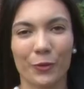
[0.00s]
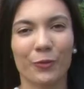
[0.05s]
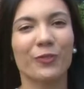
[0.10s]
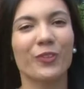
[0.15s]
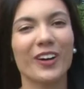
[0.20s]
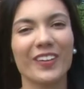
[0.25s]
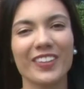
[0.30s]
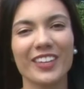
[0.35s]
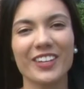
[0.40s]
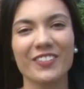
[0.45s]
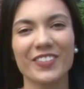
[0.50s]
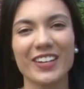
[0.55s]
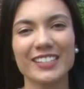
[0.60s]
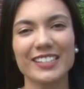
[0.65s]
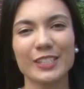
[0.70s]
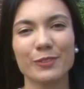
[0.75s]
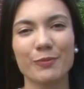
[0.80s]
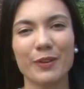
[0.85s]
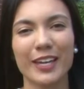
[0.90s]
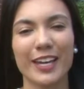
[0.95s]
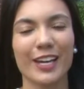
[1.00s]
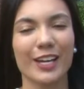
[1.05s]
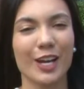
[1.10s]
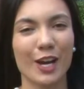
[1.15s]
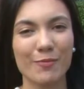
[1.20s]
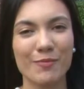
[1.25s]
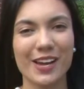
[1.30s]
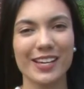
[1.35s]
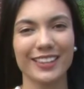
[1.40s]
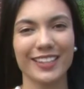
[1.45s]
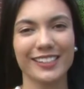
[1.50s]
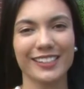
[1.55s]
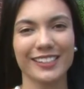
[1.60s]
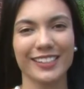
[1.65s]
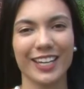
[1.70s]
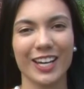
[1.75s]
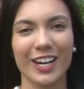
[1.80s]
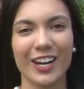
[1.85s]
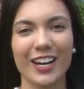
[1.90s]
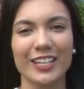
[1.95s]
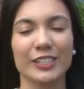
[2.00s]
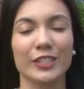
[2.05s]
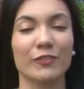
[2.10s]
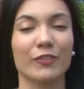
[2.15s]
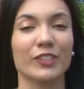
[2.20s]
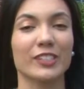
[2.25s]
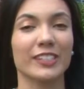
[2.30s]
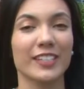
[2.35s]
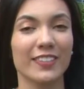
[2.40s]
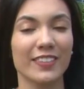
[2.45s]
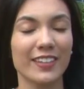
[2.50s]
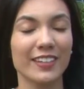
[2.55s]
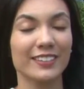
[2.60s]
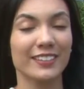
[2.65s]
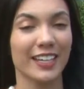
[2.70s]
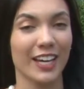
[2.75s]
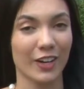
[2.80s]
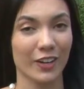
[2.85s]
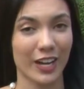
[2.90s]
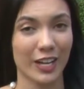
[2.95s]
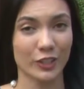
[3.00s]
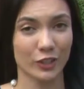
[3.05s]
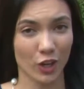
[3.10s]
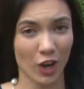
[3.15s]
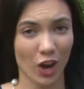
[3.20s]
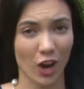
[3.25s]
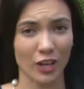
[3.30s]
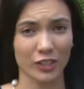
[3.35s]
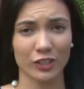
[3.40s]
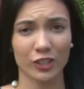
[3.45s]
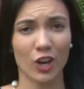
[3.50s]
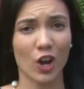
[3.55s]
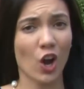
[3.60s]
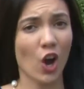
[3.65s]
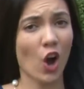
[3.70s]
One of the events that's making a comeback this year is the Forsythia Tailgate Toss.